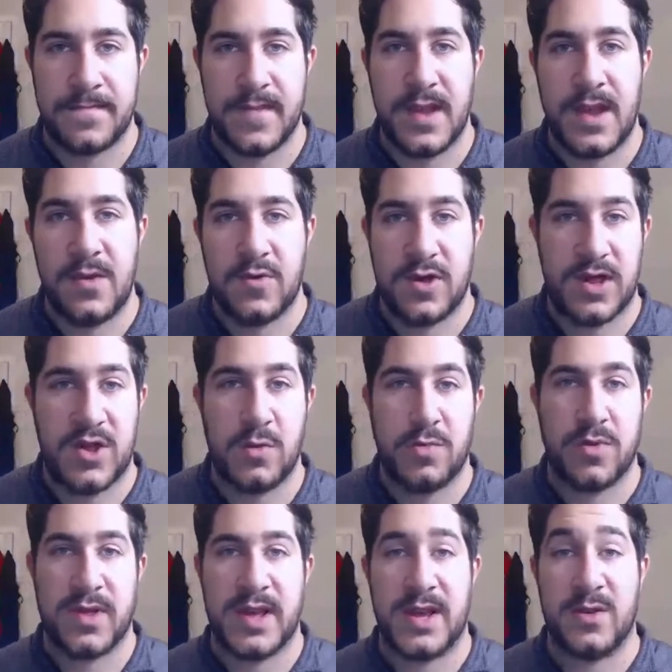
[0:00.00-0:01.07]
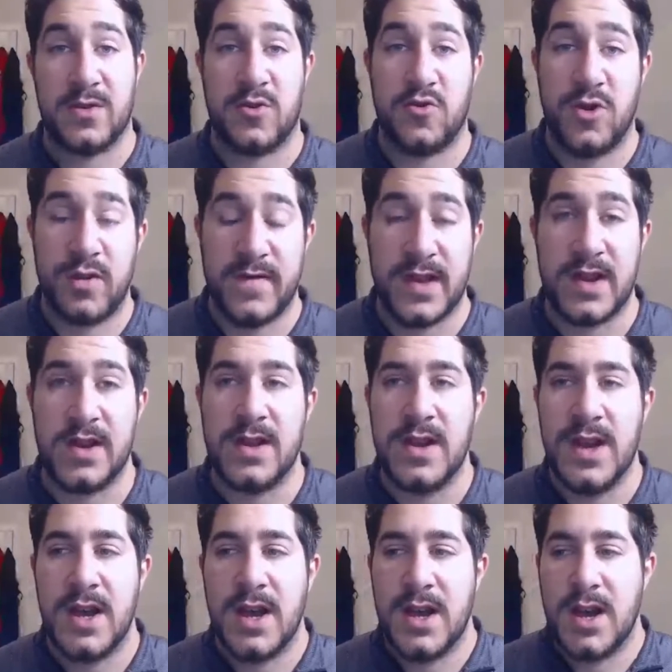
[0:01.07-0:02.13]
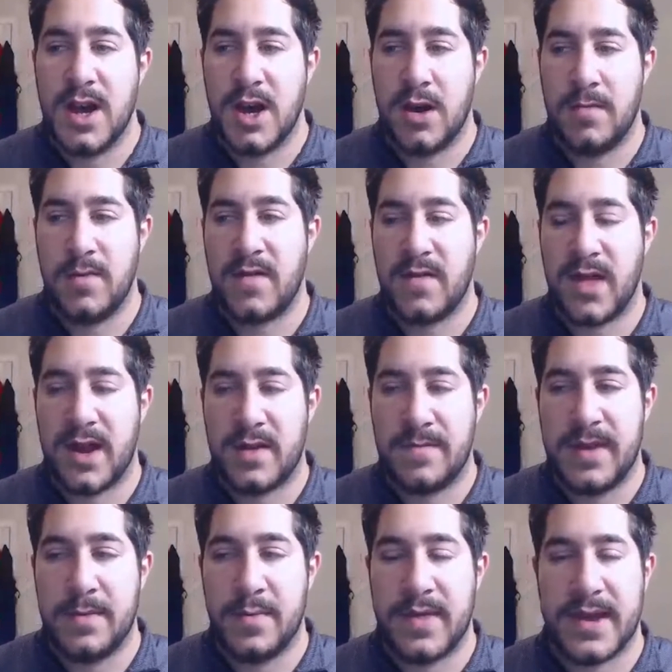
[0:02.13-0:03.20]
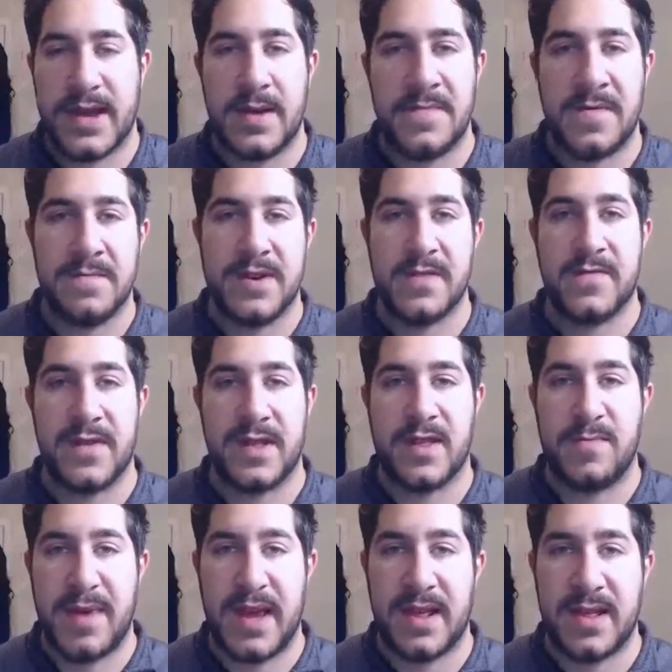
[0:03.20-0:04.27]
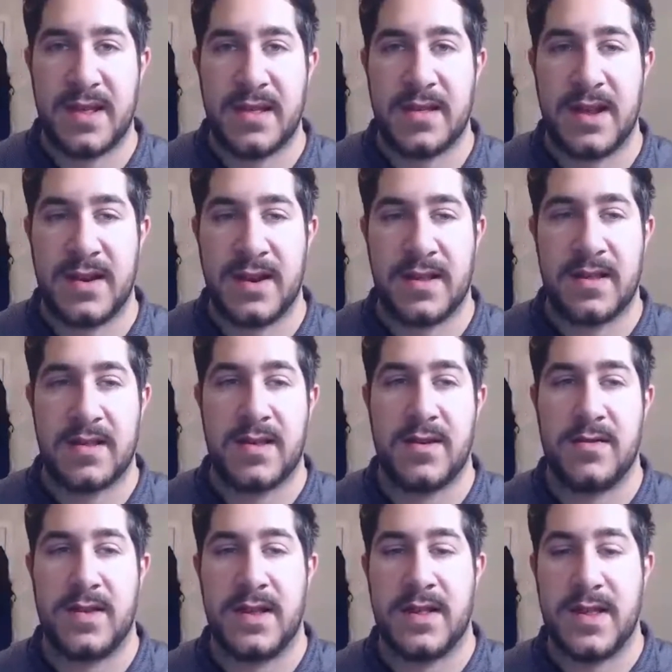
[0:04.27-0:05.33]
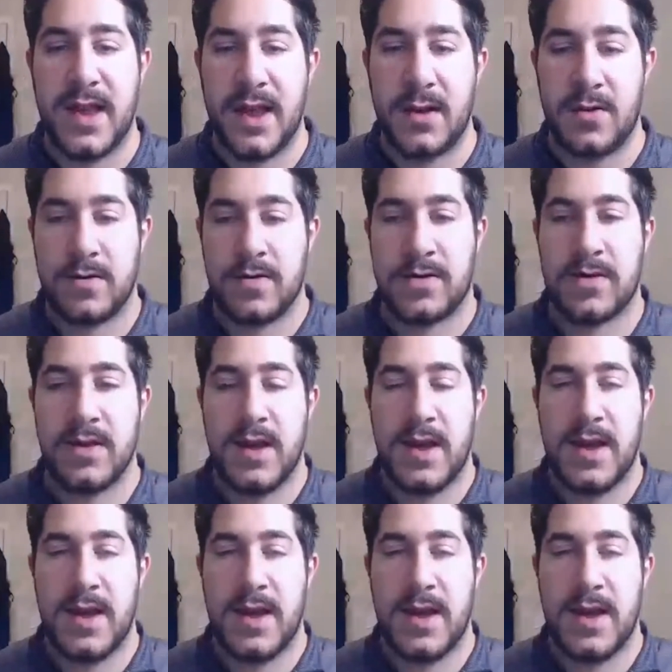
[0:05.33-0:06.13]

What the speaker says: just super sales driven, you have a lot of people that come from different spaces, not necessarily sales.